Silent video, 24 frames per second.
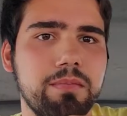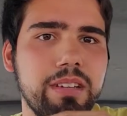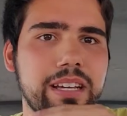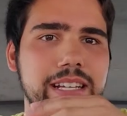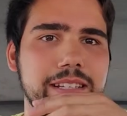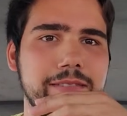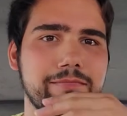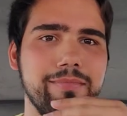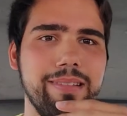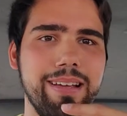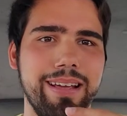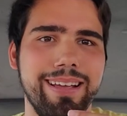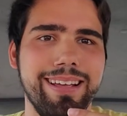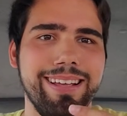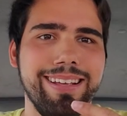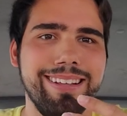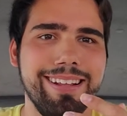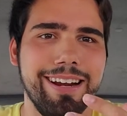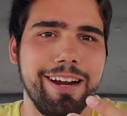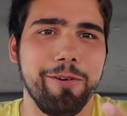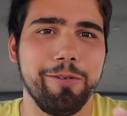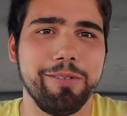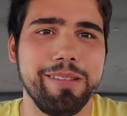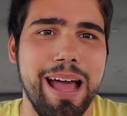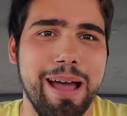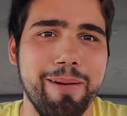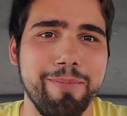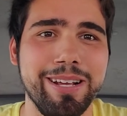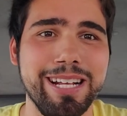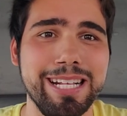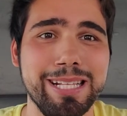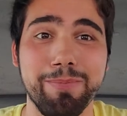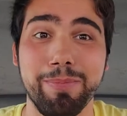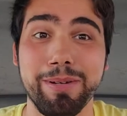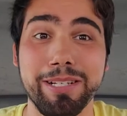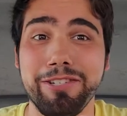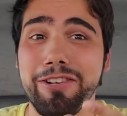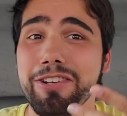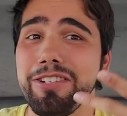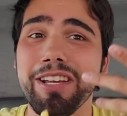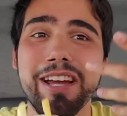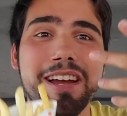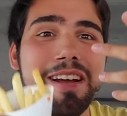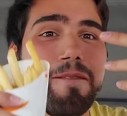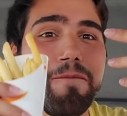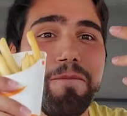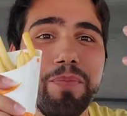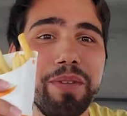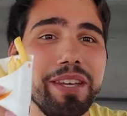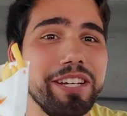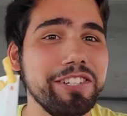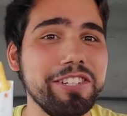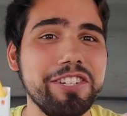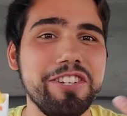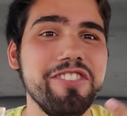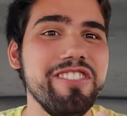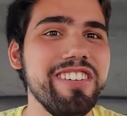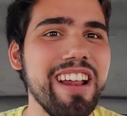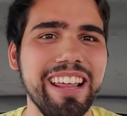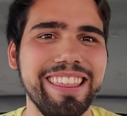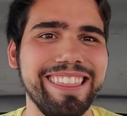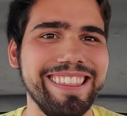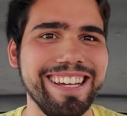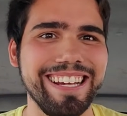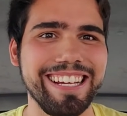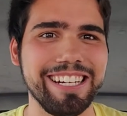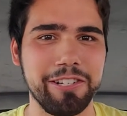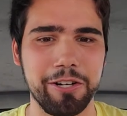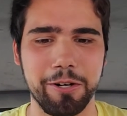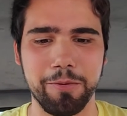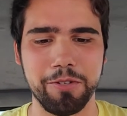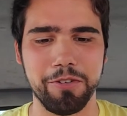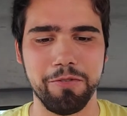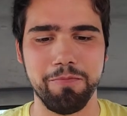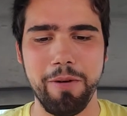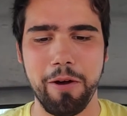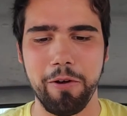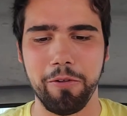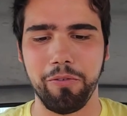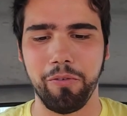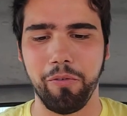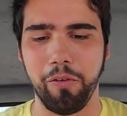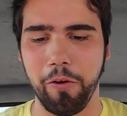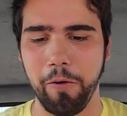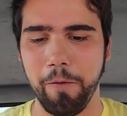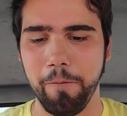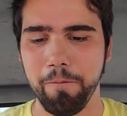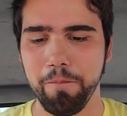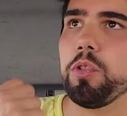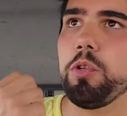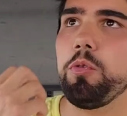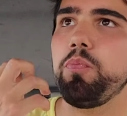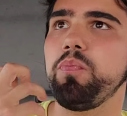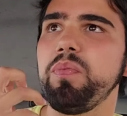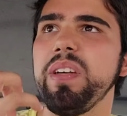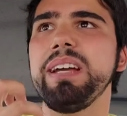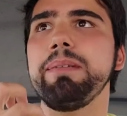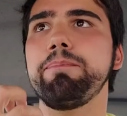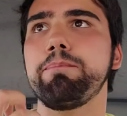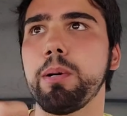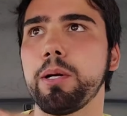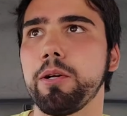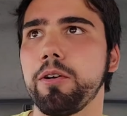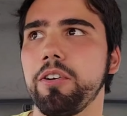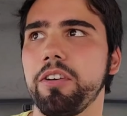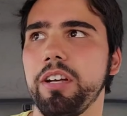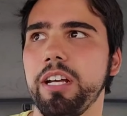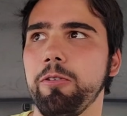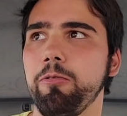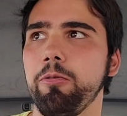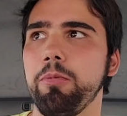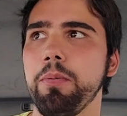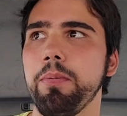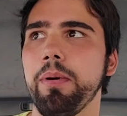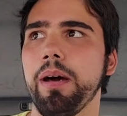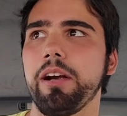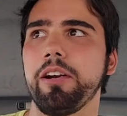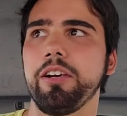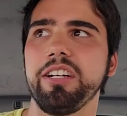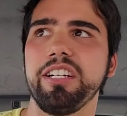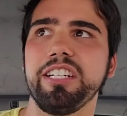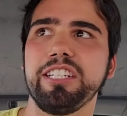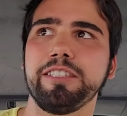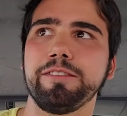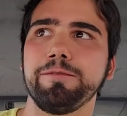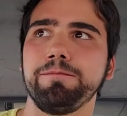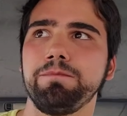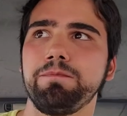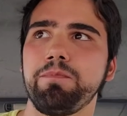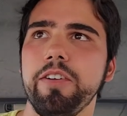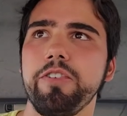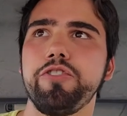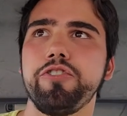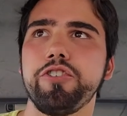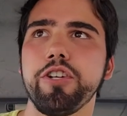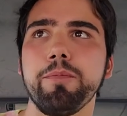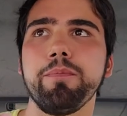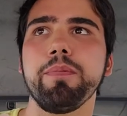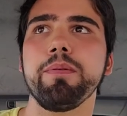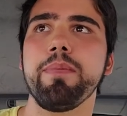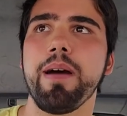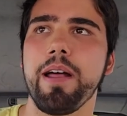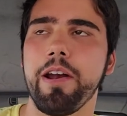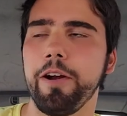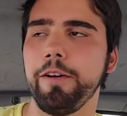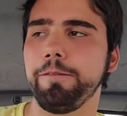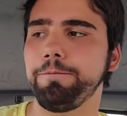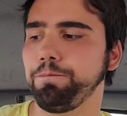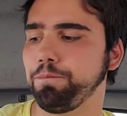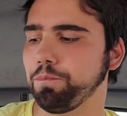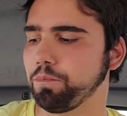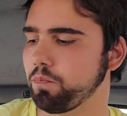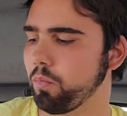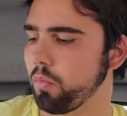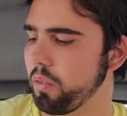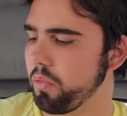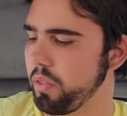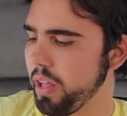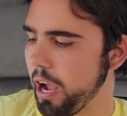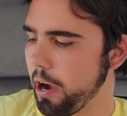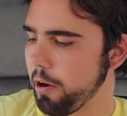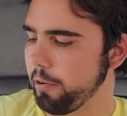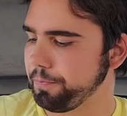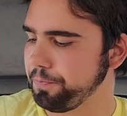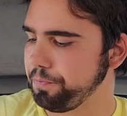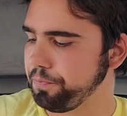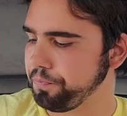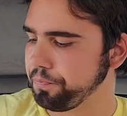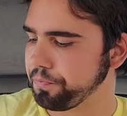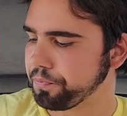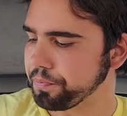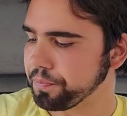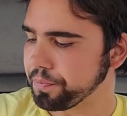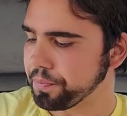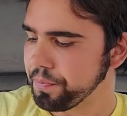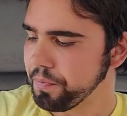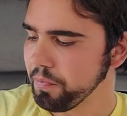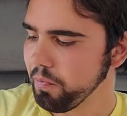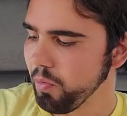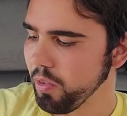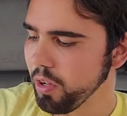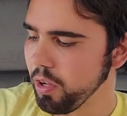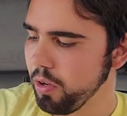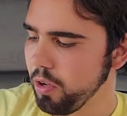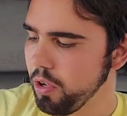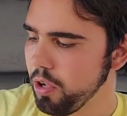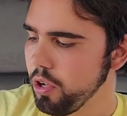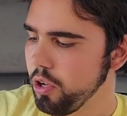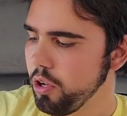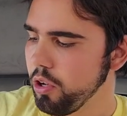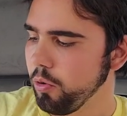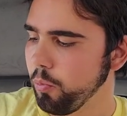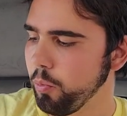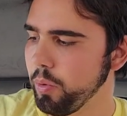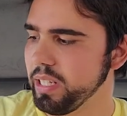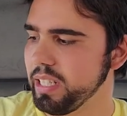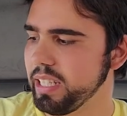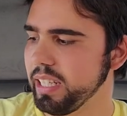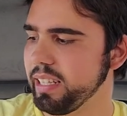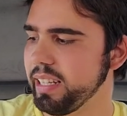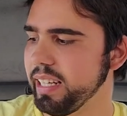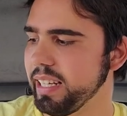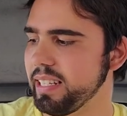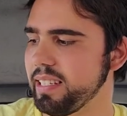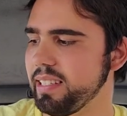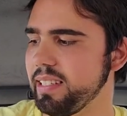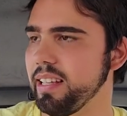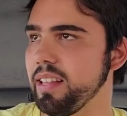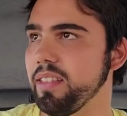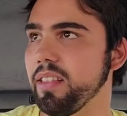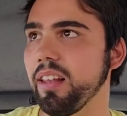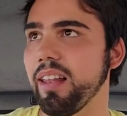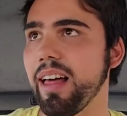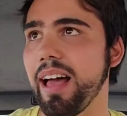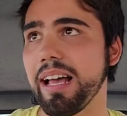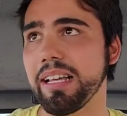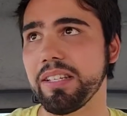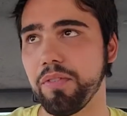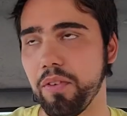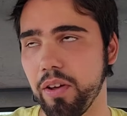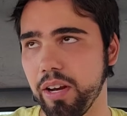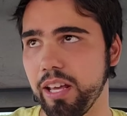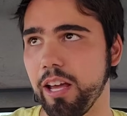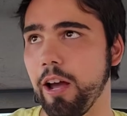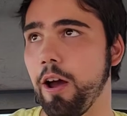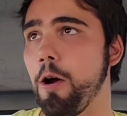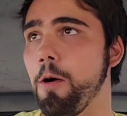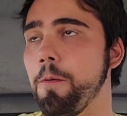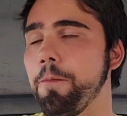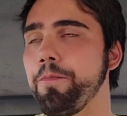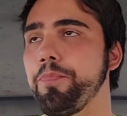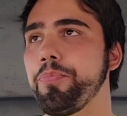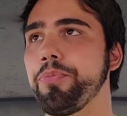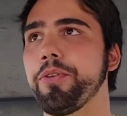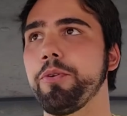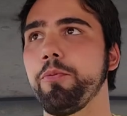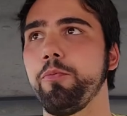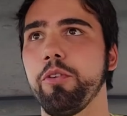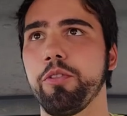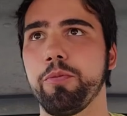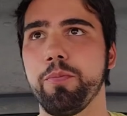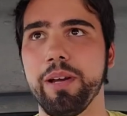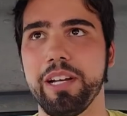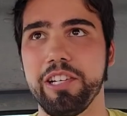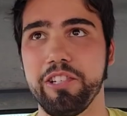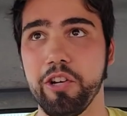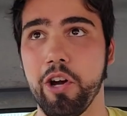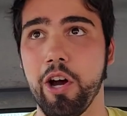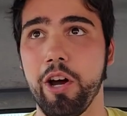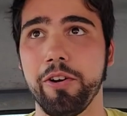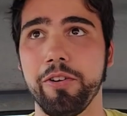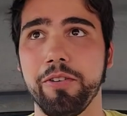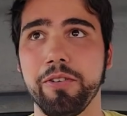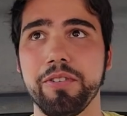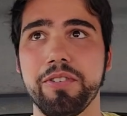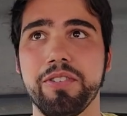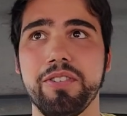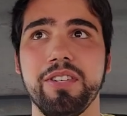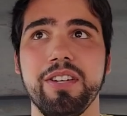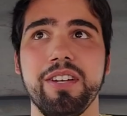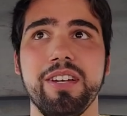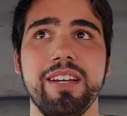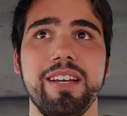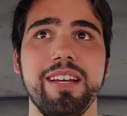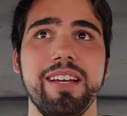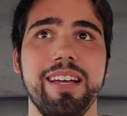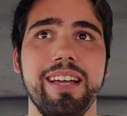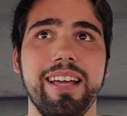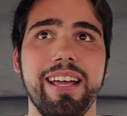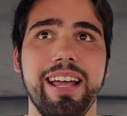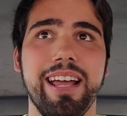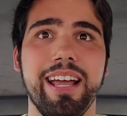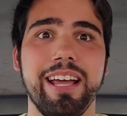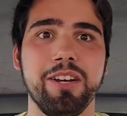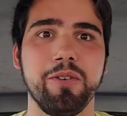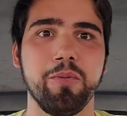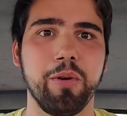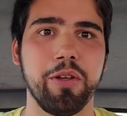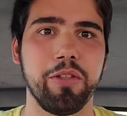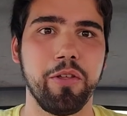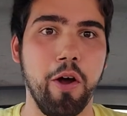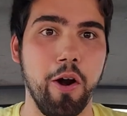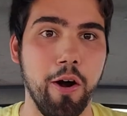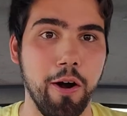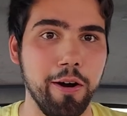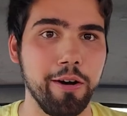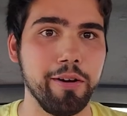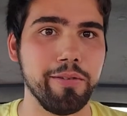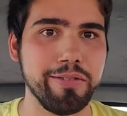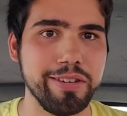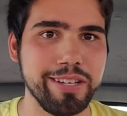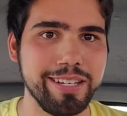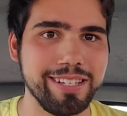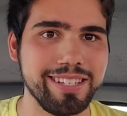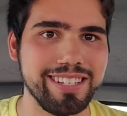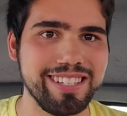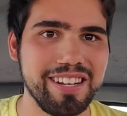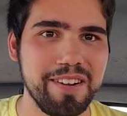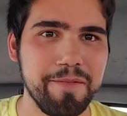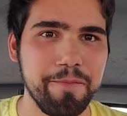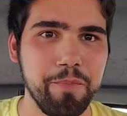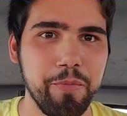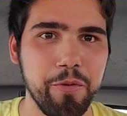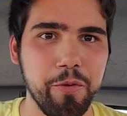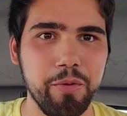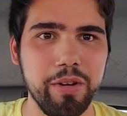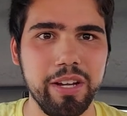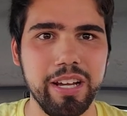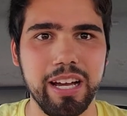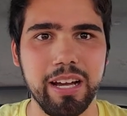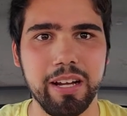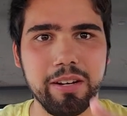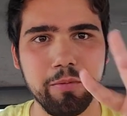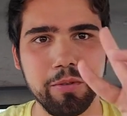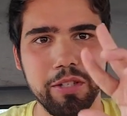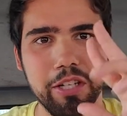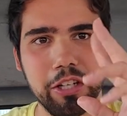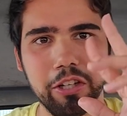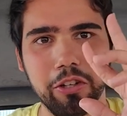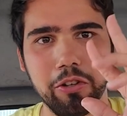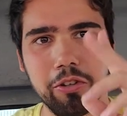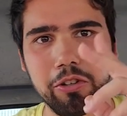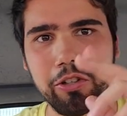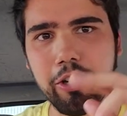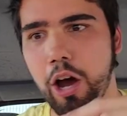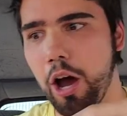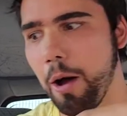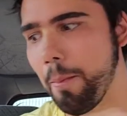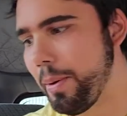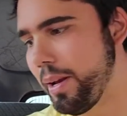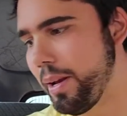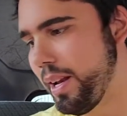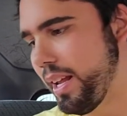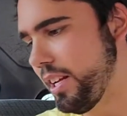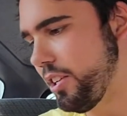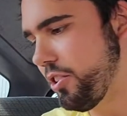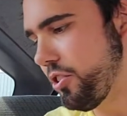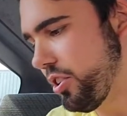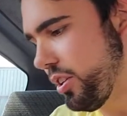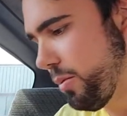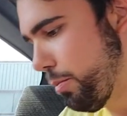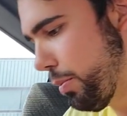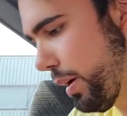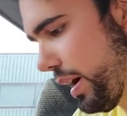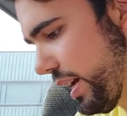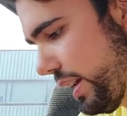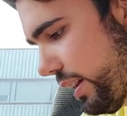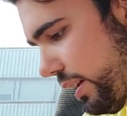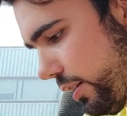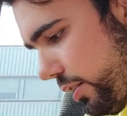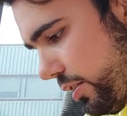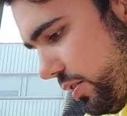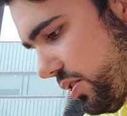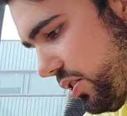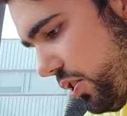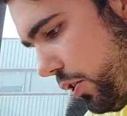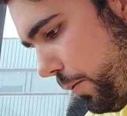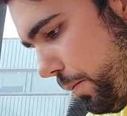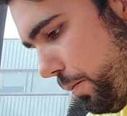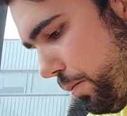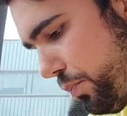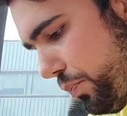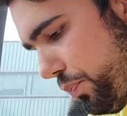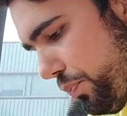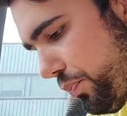like it. I don't know what that means, but it's just nothing in terms of mouthfeel. You'd think Burger King would be better, you know? It should be better. Now, we did this in the last video with McDonald's and with Harvey's. We did a little combination bite here. So what